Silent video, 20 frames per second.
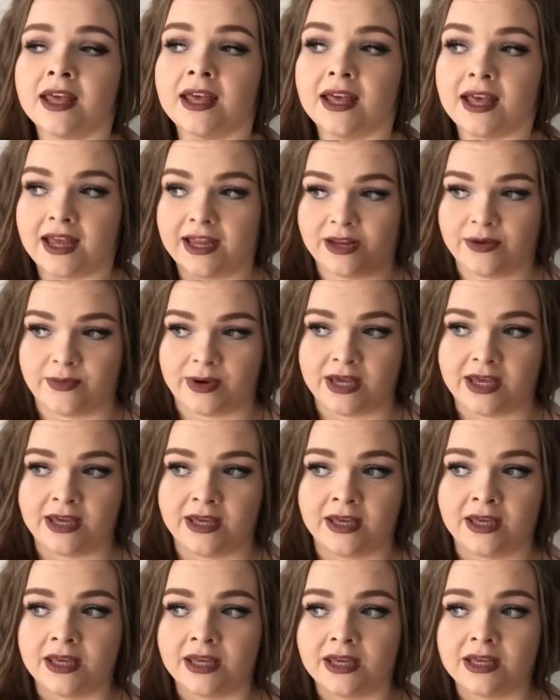Anyway,
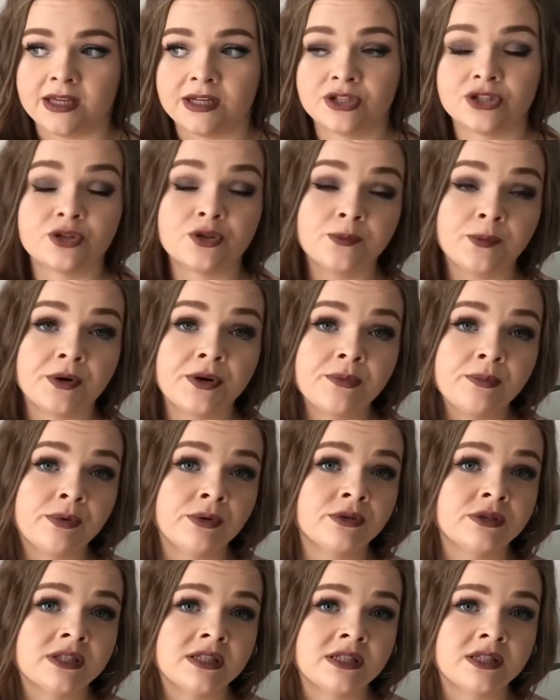it is super
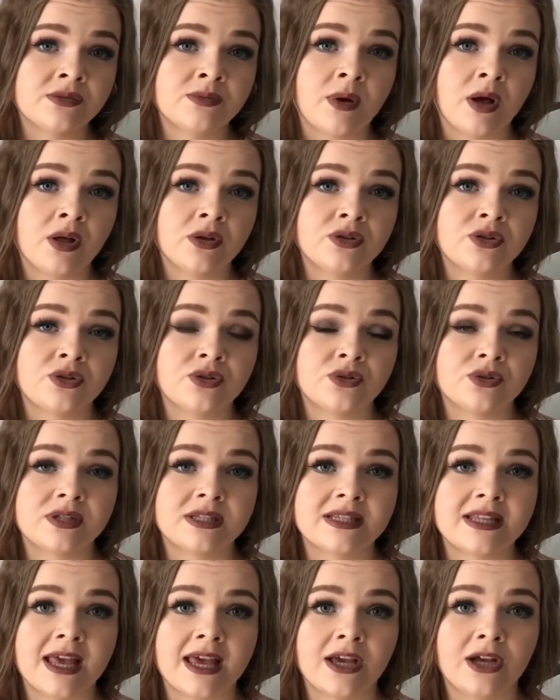important as well to
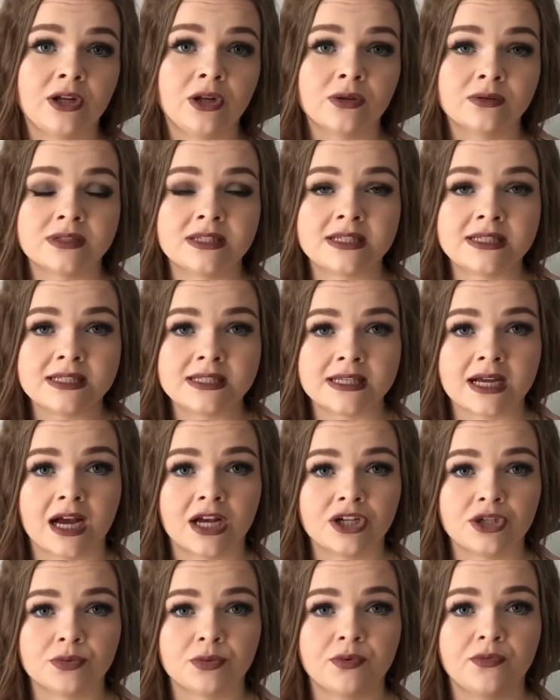stay closely in
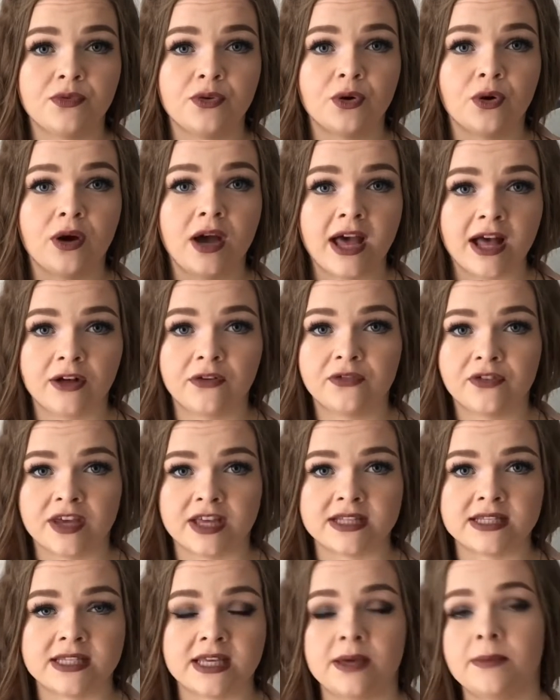touch with your
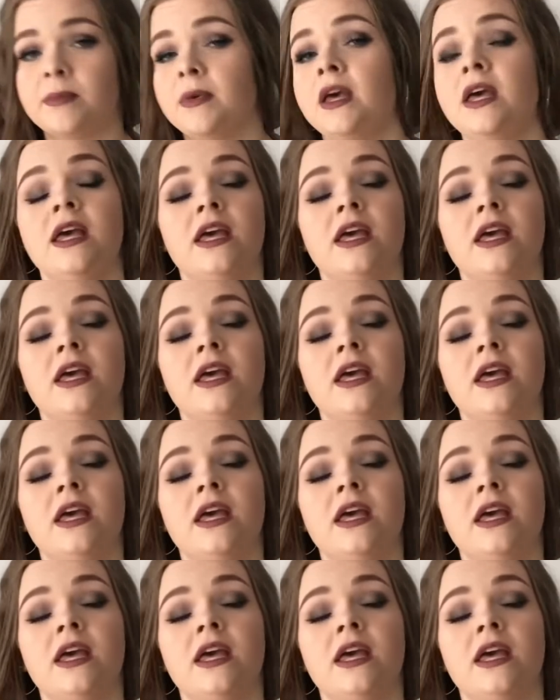healthcare team.